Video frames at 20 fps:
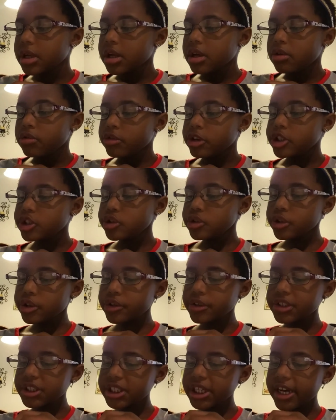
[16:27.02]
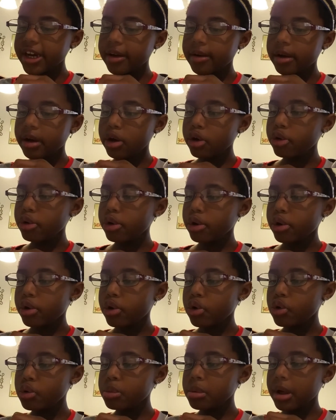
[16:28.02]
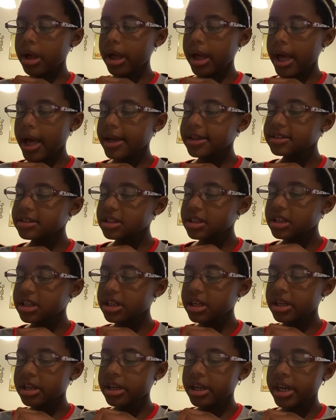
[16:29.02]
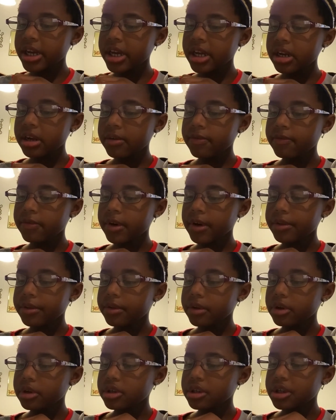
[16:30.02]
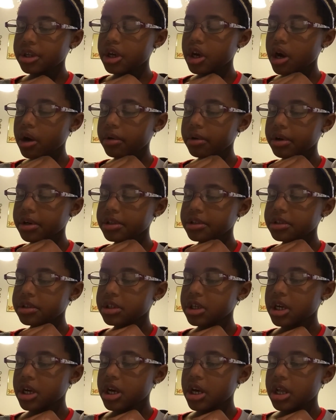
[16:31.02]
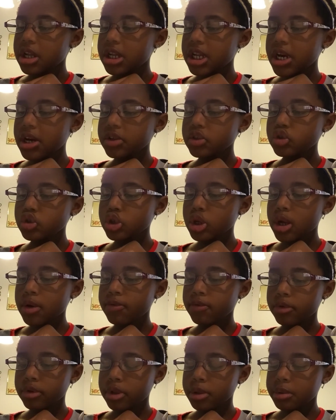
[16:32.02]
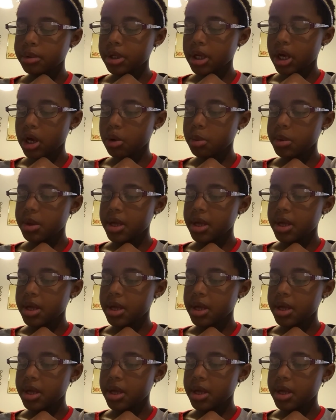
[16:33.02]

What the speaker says: Rachel and Christy have helped Hope, Cassidy, and Anna find their tiaras. Now it's time for them to help